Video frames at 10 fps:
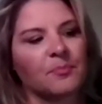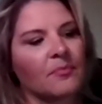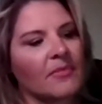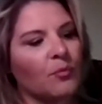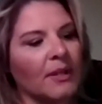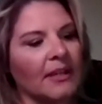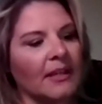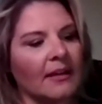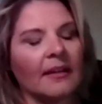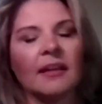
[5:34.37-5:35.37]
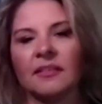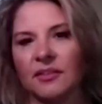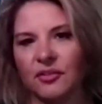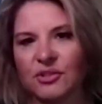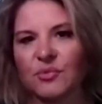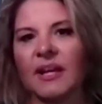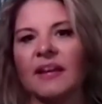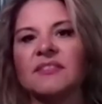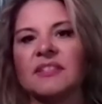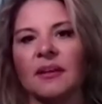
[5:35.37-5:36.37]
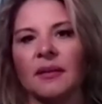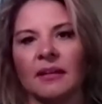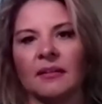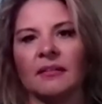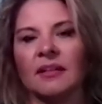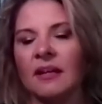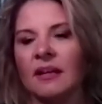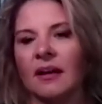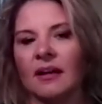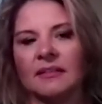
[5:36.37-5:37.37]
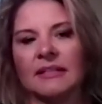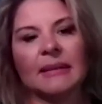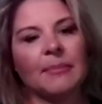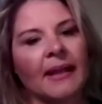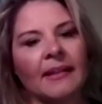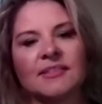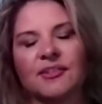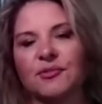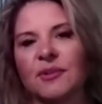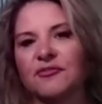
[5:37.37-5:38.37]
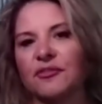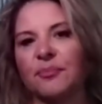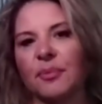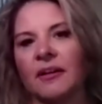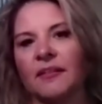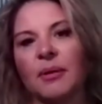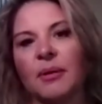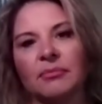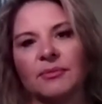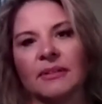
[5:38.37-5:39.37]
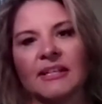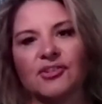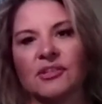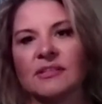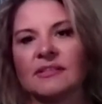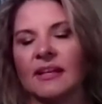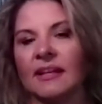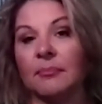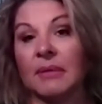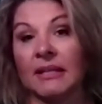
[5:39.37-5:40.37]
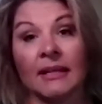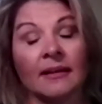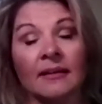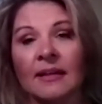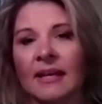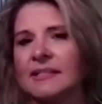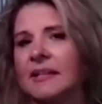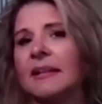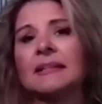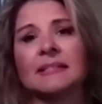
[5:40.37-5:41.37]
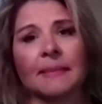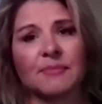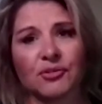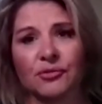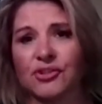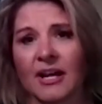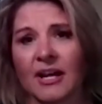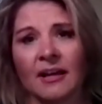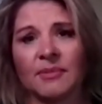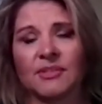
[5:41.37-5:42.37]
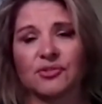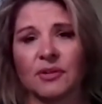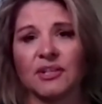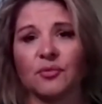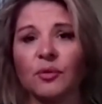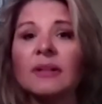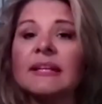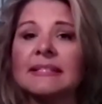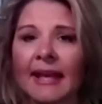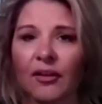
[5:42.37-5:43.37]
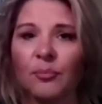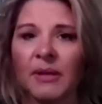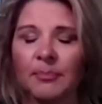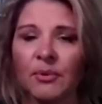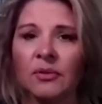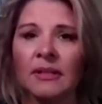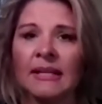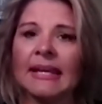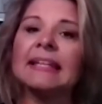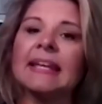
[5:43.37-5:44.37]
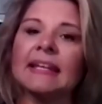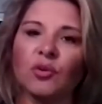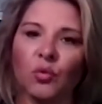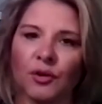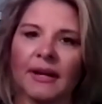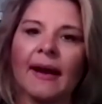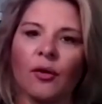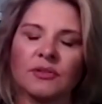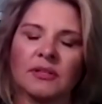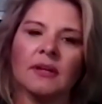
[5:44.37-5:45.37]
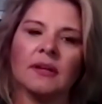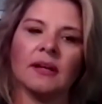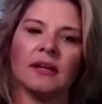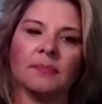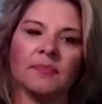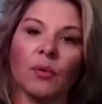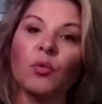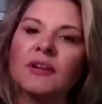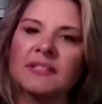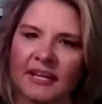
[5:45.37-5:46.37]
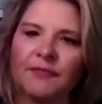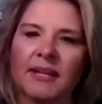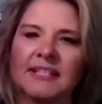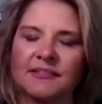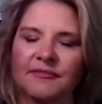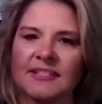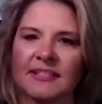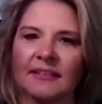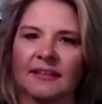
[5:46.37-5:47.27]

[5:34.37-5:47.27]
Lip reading: We hit the news waves, and Nikki Ballas, our Director of Public Relations and Media, has done an exceptional job is trying to really tell people and get the word out that we're a safe place to visit.